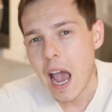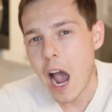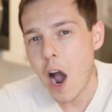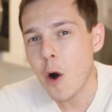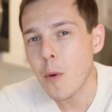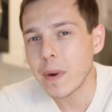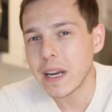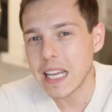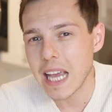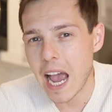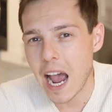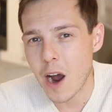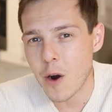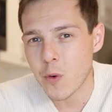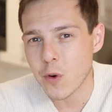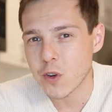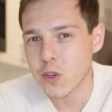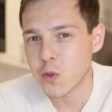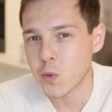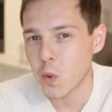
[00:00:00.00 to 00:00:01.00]
how many
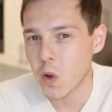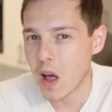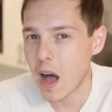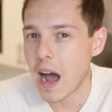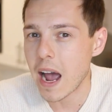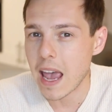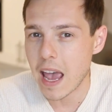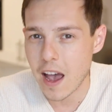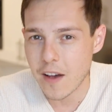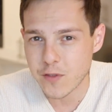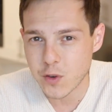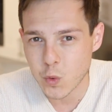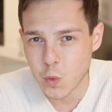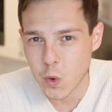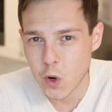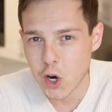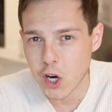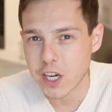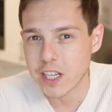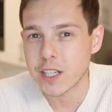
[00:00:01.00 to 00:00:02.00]
hours will I have to
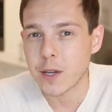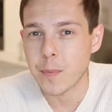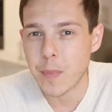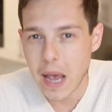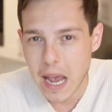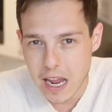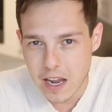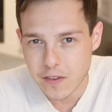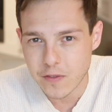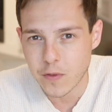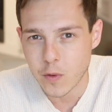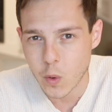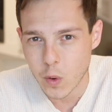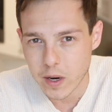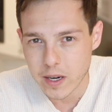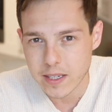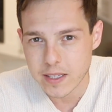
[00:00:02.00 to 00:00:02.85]
work to pay for